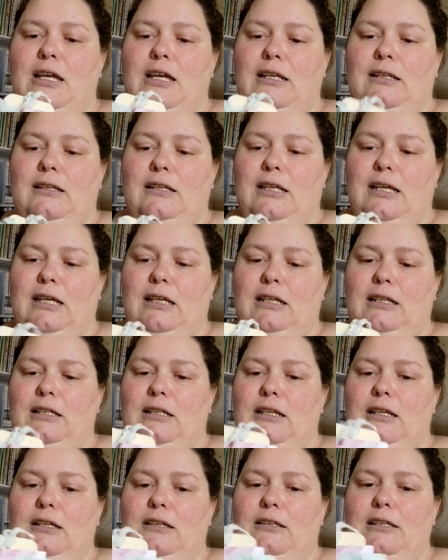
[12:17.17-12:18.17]
And
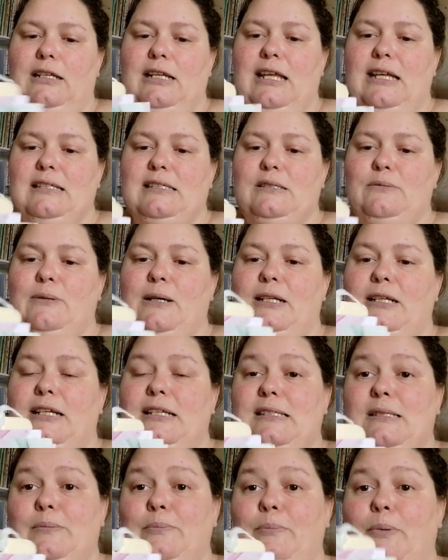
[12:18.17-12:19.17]
then the next one
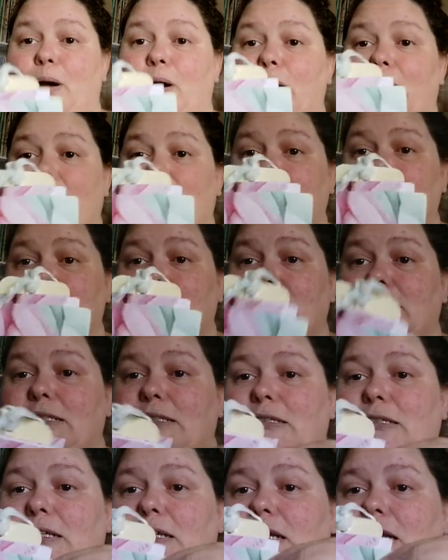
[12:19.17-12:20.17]
is a
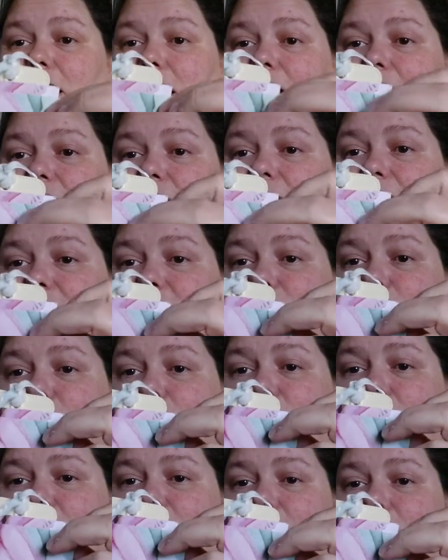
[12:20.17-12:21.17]
pocket, and there's
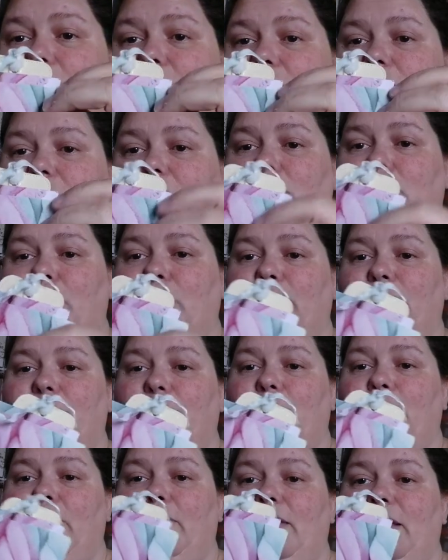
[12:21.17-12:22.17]
room, you can put a
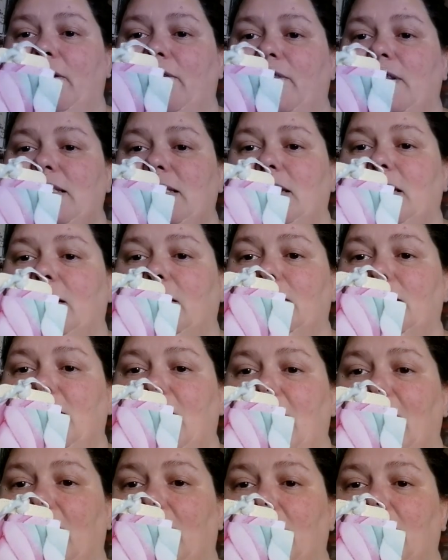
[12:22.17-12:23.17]
photo there, and there's a little
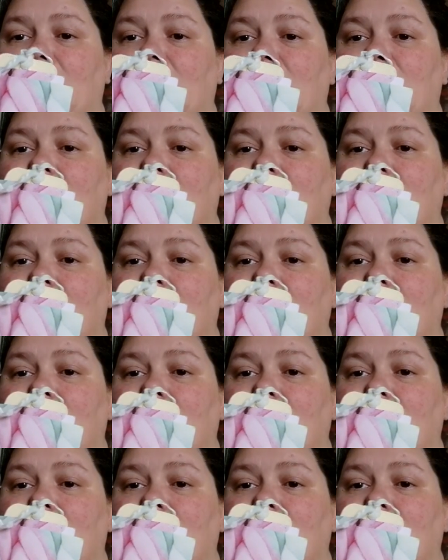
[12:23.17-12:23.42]
tuck